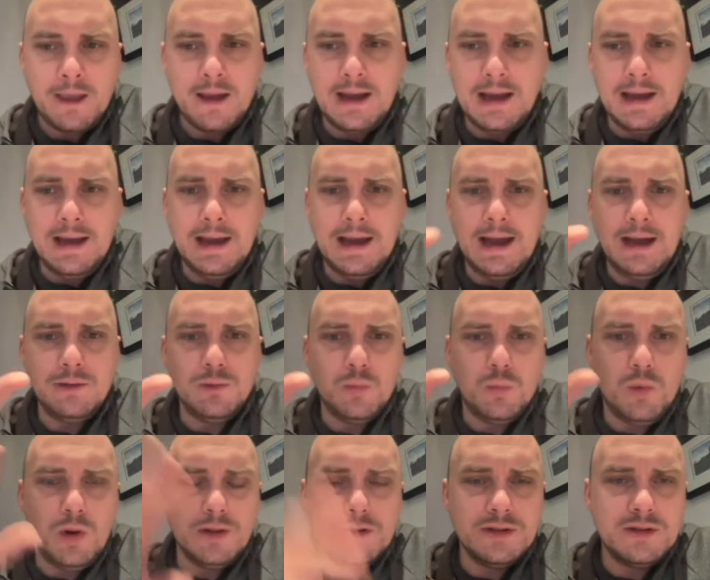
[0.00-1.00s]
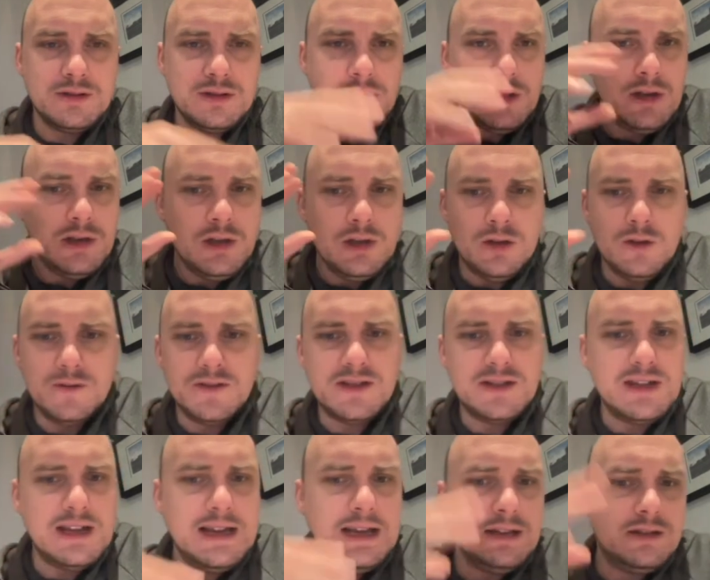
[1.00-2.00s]
And once you've
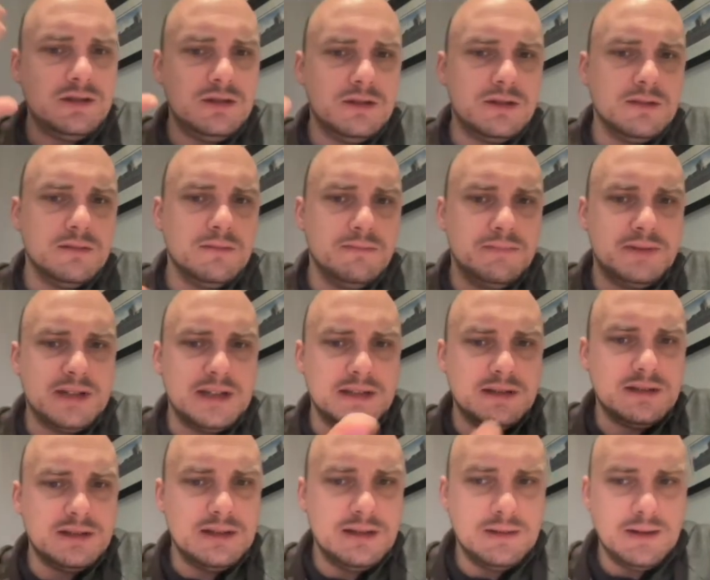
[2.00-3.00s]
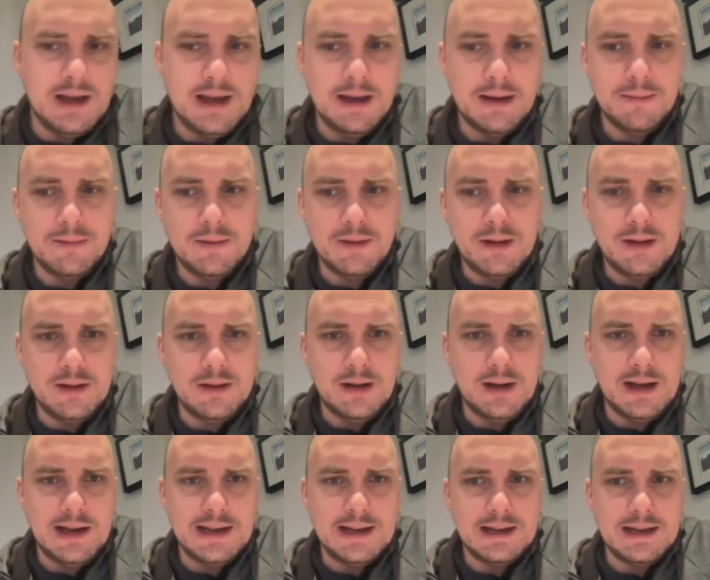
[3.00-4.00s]
staked, you can potentially
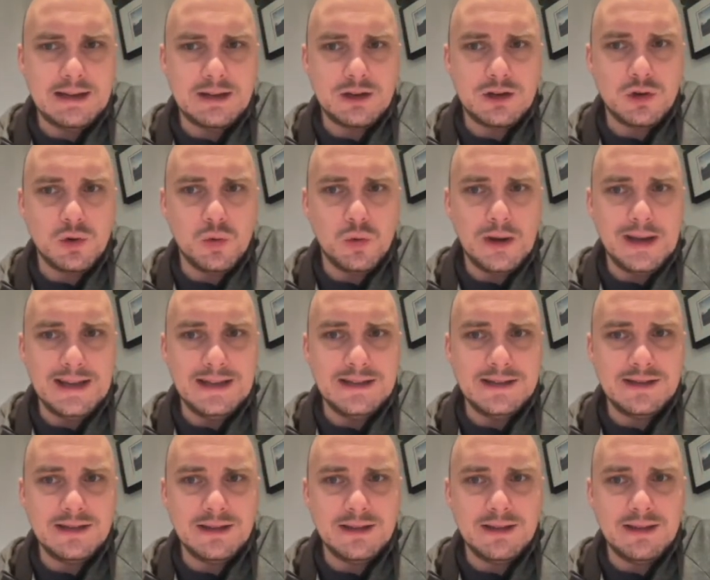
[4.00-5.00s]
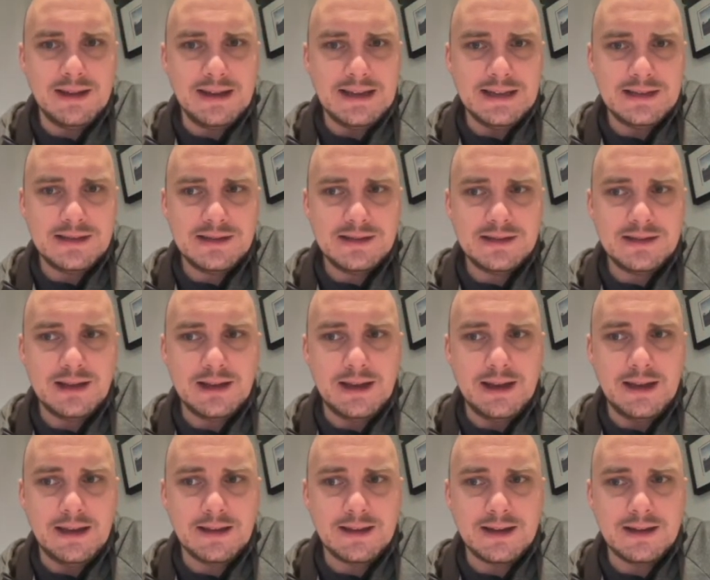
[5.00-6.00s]
go into this
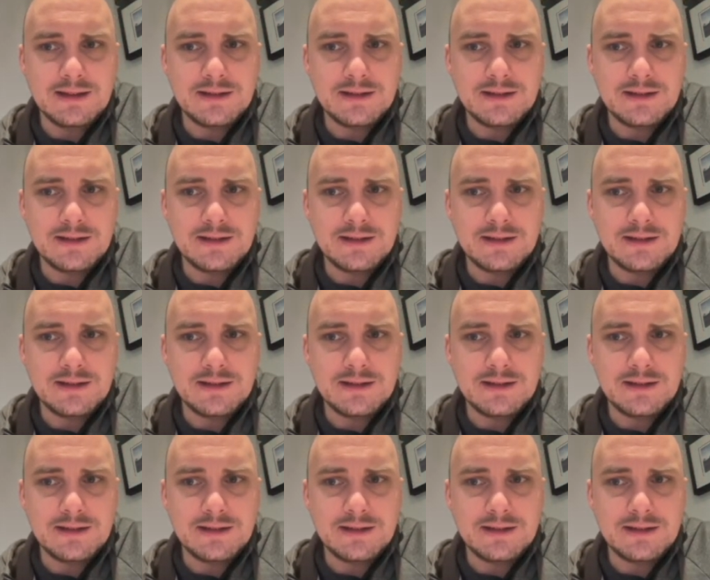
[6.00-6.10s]
kind of